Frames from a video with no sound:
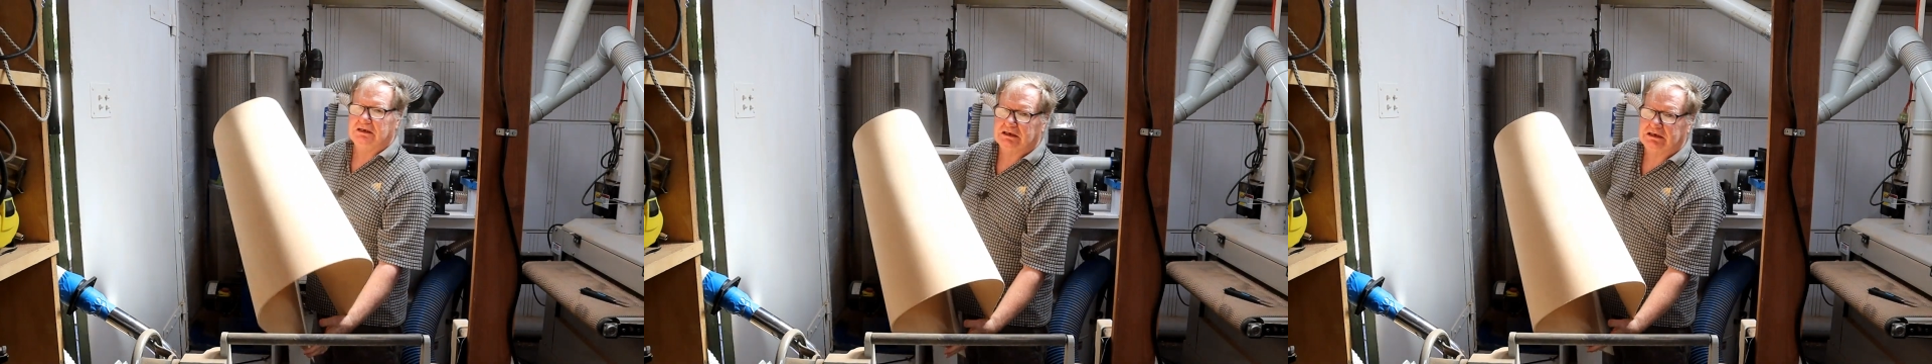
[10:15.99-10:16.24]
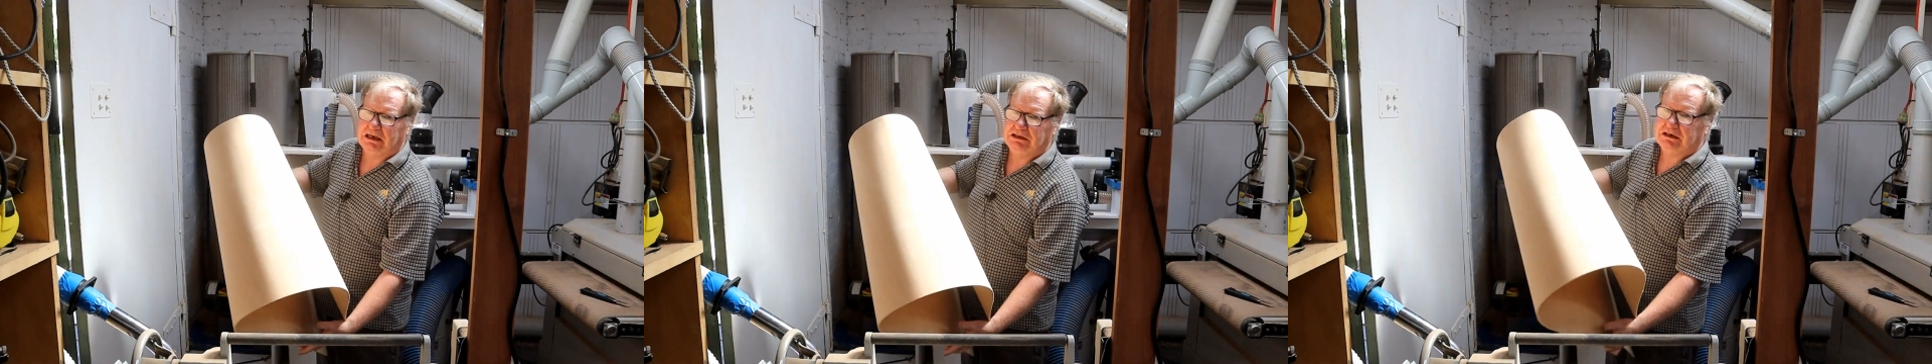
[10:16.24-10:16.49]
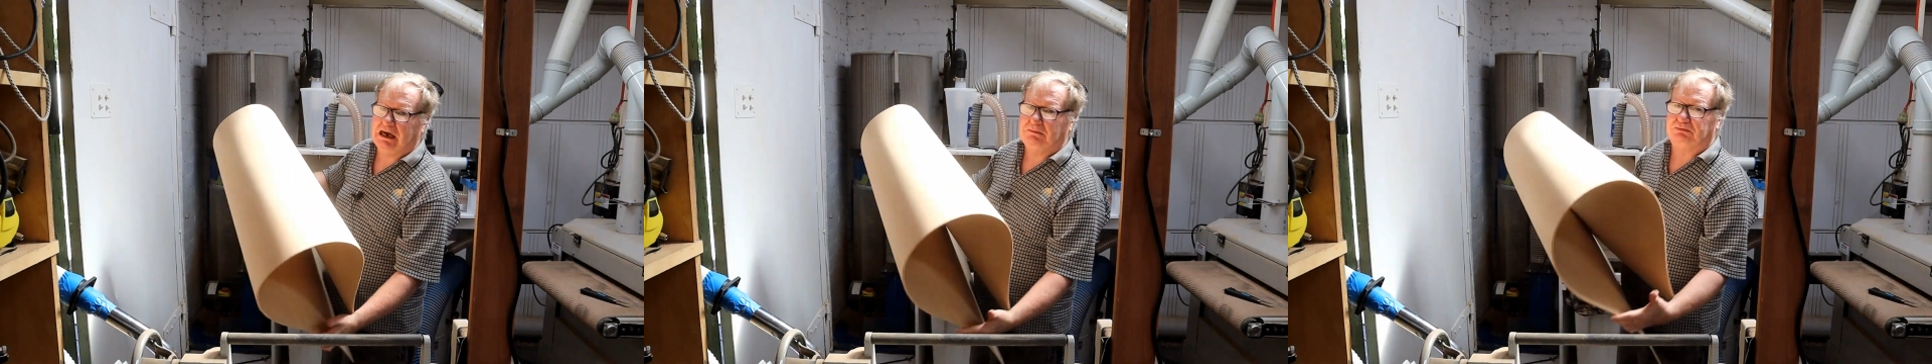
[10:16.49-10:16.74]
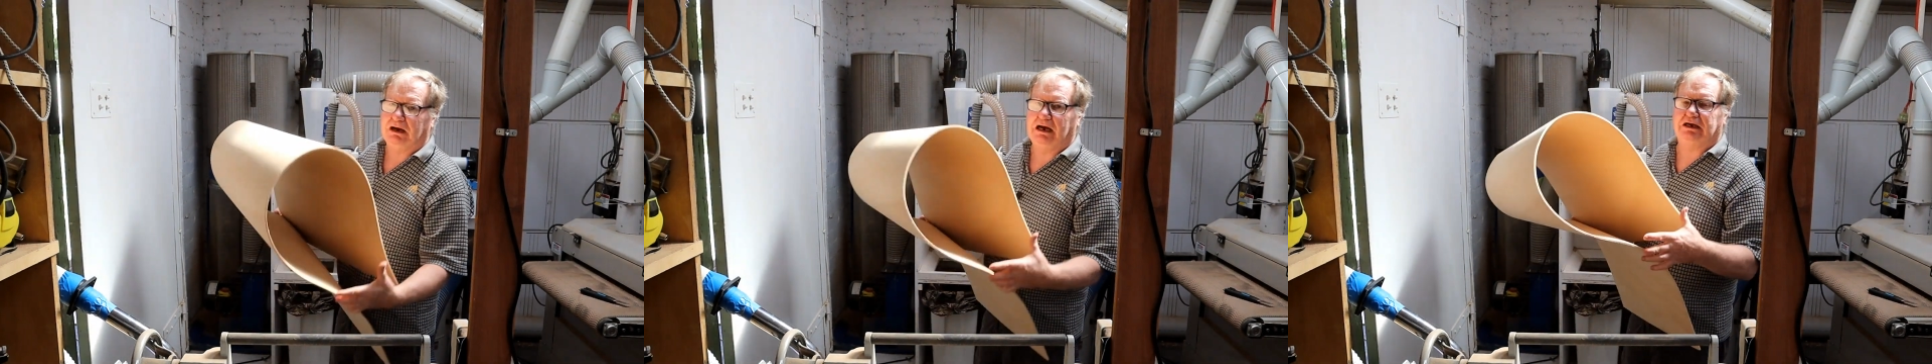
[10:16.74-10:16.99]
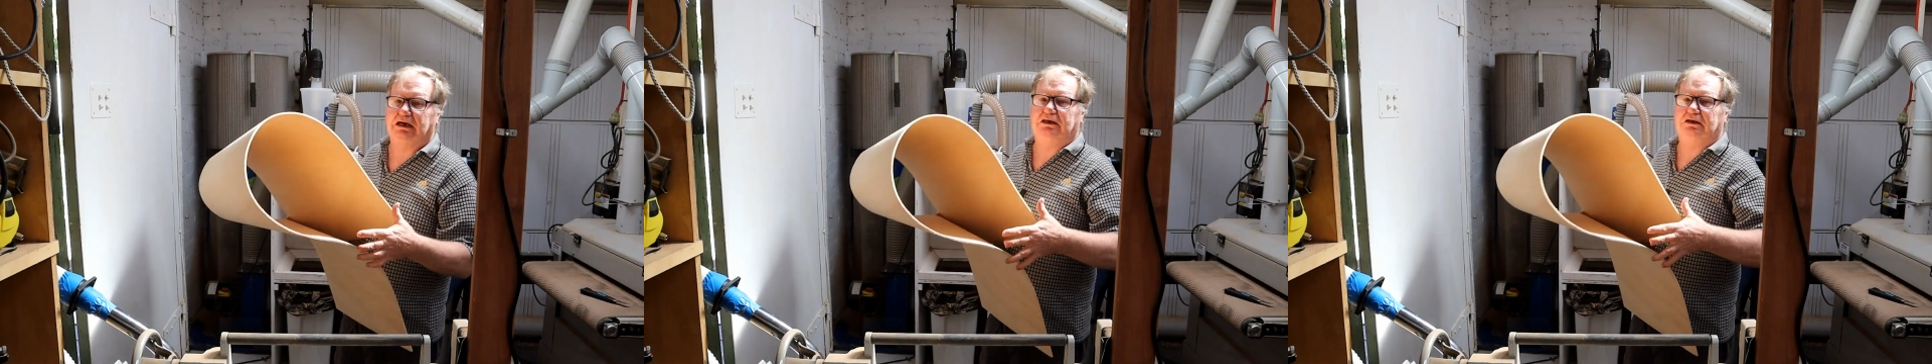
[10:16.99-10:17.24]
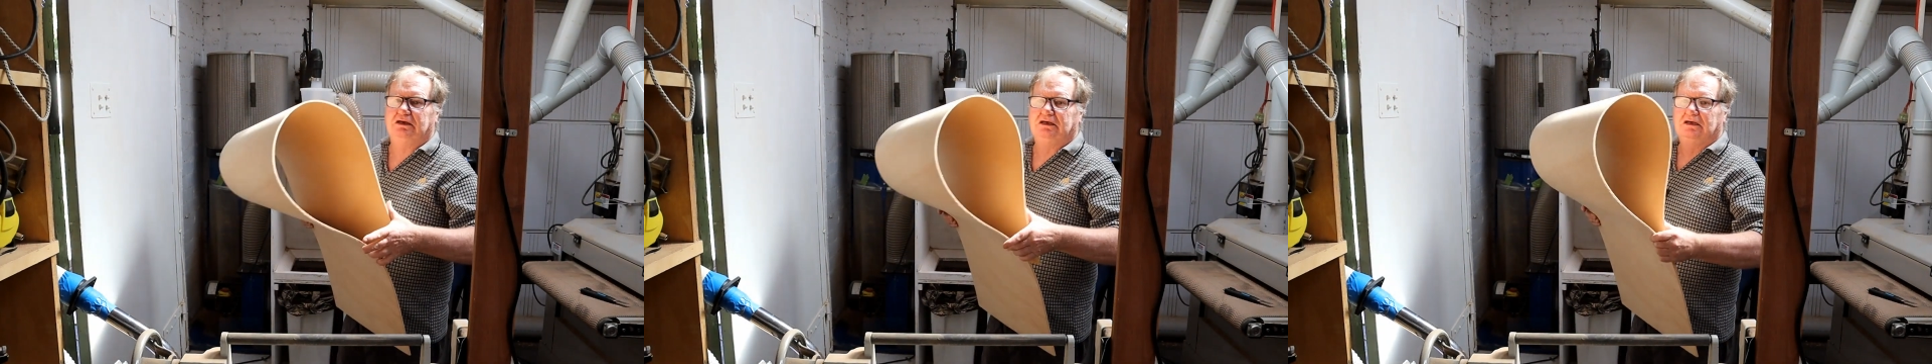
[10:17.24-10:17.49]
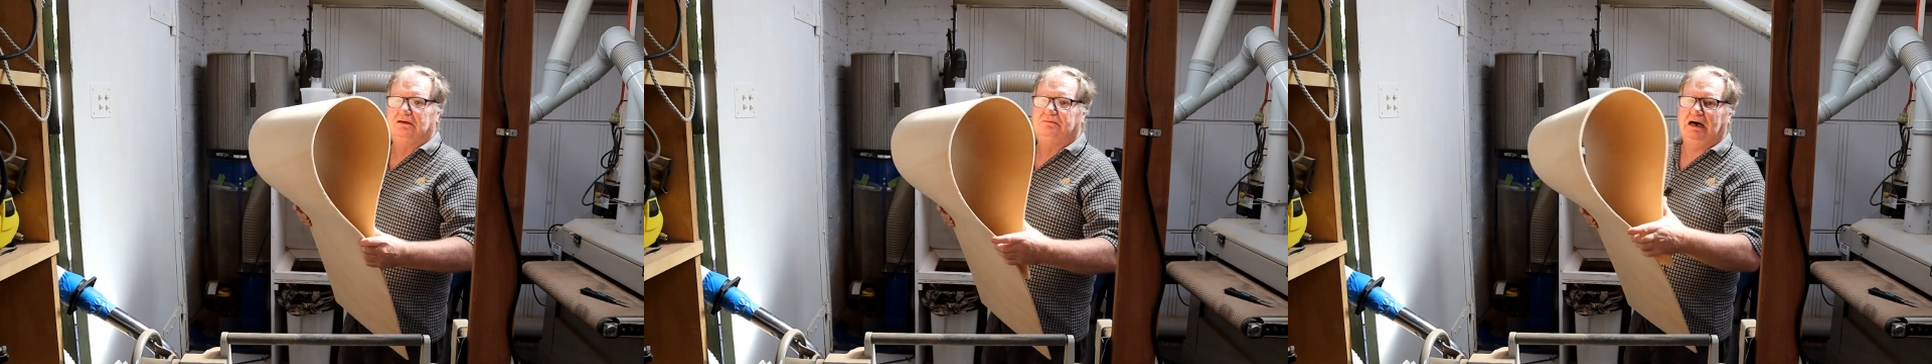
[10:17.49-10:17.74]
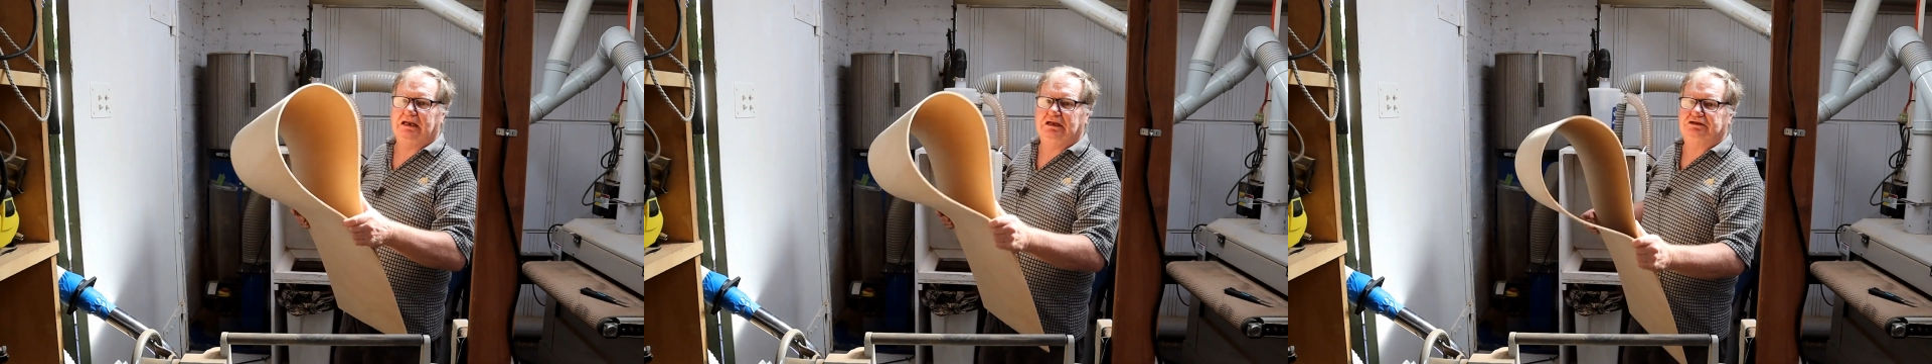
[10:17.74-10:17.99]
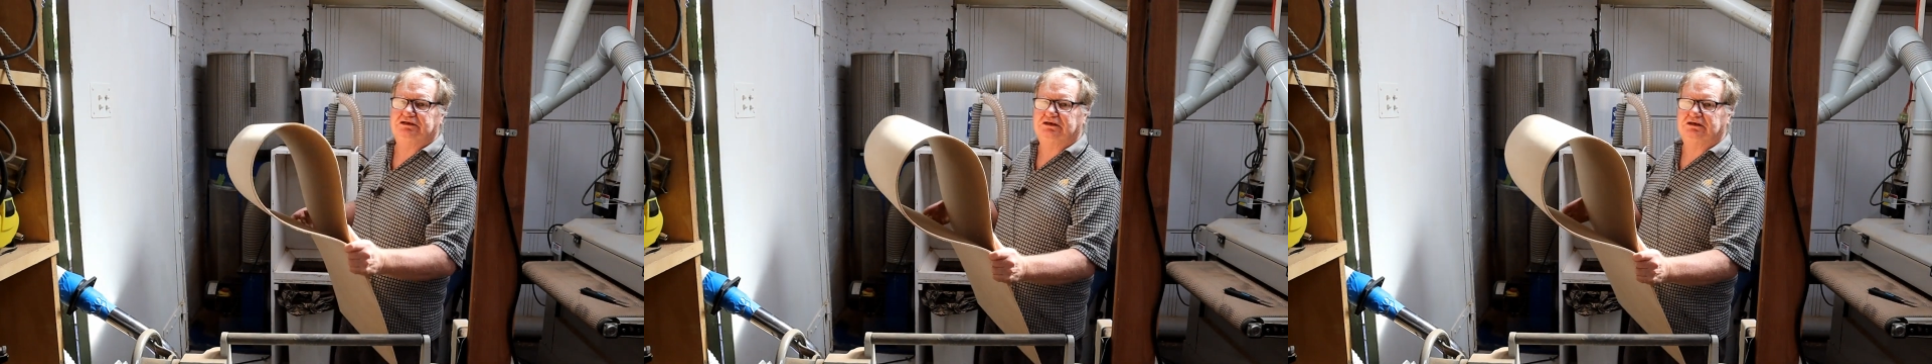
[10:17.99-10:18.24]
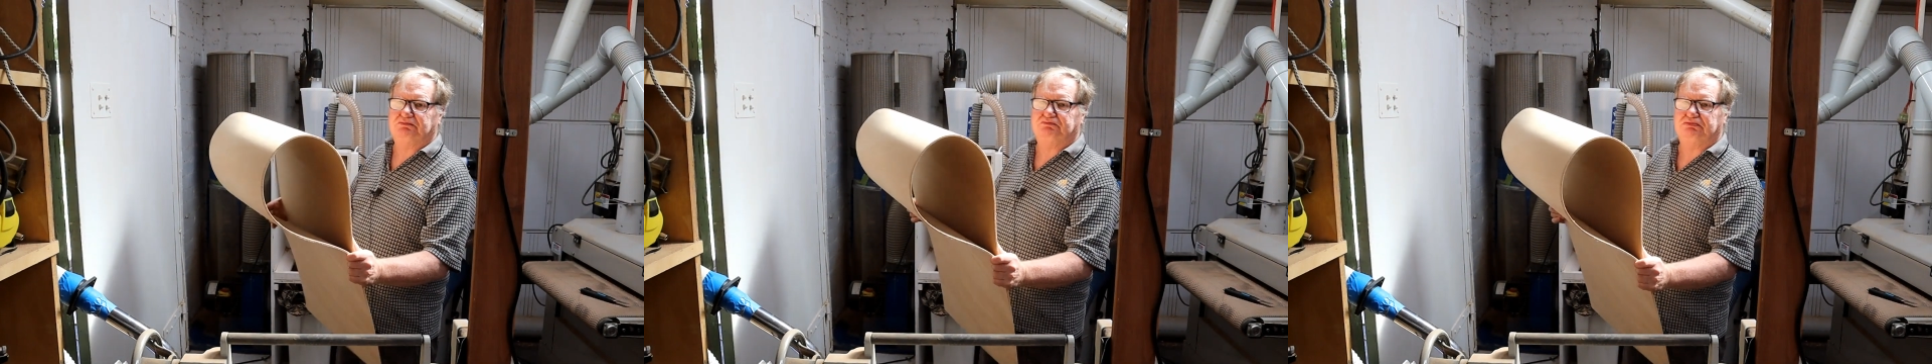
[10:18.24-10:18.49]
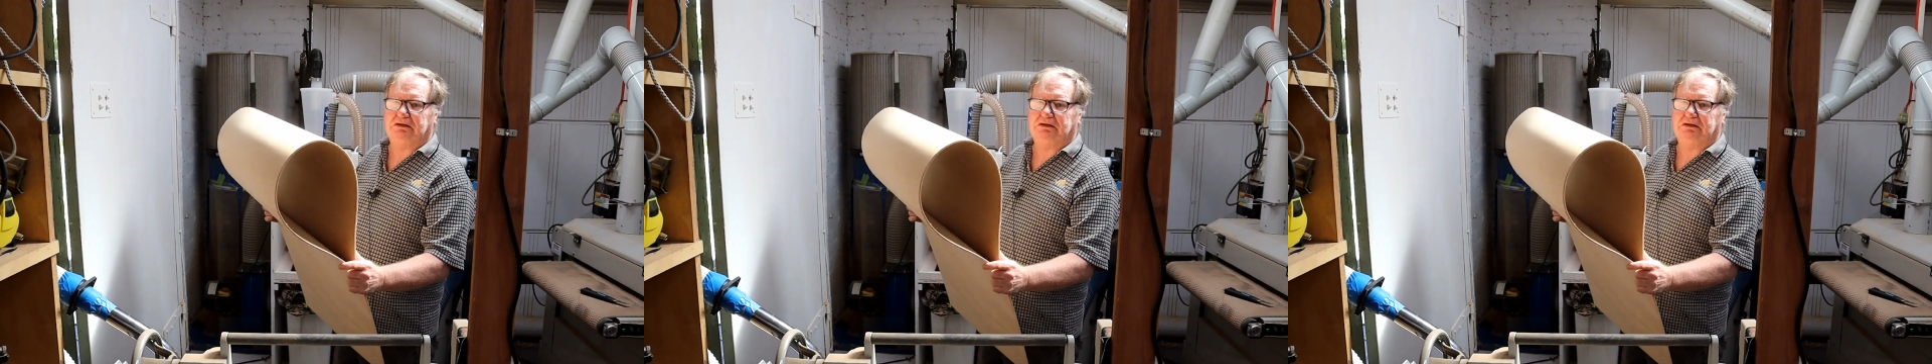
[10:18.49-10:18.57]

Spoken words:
You can break it, but it's